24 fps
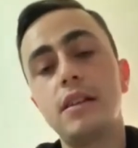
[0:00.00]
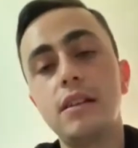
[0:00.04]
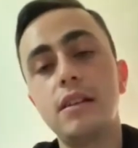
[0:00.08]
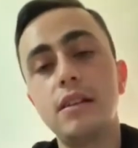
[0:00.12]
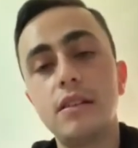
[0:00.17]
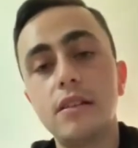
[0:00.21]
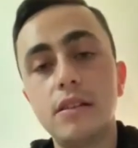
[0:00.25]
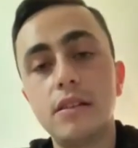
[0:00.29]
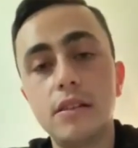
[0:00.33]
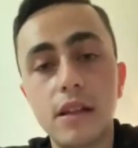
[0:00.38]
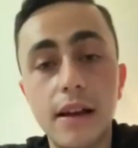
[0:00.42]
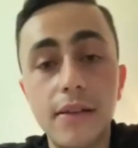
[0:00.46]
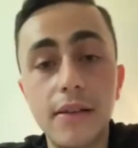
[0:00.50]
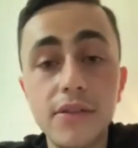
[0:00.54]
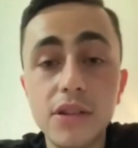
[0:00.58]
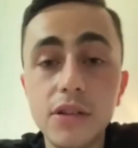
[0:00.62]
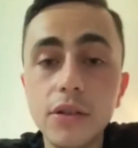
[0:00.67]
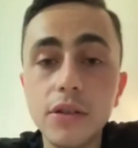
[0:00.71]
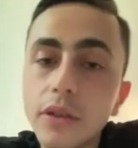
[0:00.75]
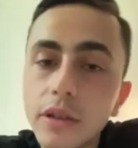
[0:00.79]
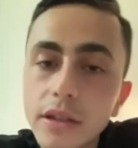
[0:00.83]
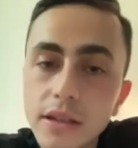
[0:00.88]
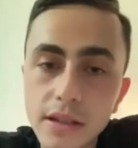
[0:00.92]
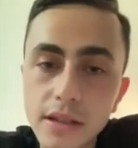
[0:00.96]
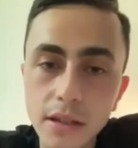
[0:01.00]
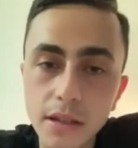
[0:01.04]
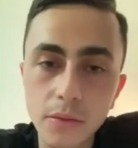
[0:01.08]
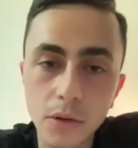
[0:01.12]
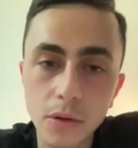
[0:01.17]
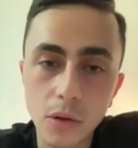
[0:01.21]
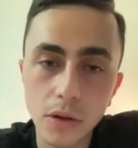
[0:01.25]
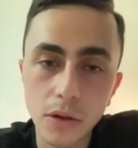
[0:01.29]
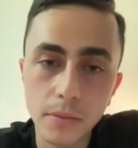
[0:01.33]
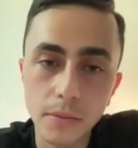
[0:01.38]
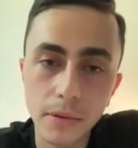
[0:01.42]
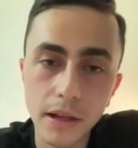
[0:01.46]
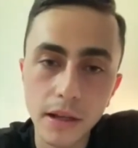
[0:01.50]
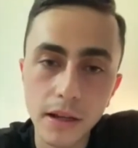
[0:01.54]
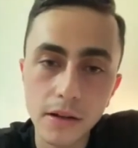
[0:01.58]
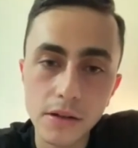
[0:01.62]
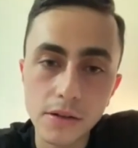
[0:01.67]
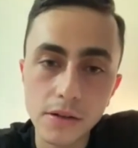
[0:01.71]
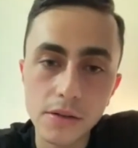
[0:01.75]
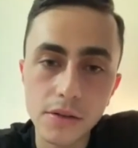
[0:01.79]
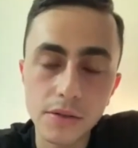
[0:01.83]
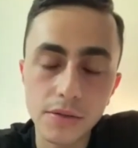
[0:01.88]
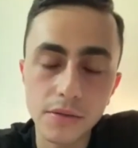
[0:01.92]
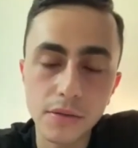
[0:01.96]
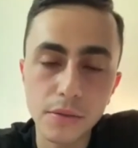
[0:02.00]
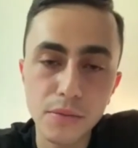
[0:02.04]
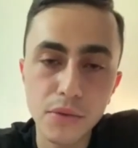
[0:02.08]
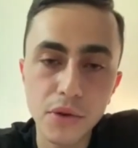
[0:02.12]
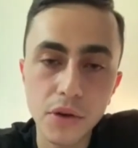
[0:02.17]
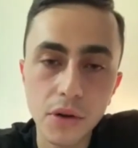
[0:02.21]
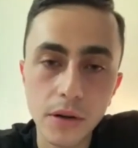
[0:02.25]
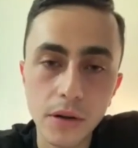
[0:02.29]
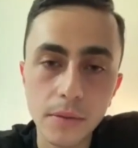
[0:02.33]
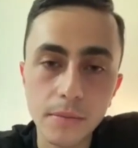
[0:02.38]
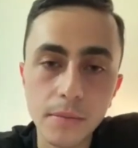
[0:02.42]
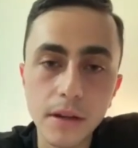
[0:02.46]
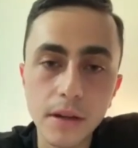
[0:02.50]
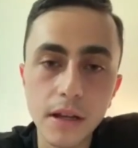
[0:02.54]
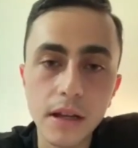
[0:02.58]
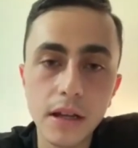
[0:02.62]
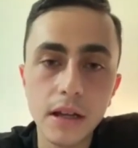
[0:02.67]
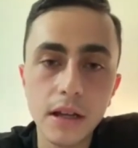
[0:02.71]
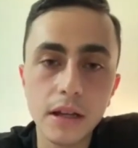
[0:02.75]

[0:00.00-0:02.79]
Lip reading: And obviously you could see with all the players from Europe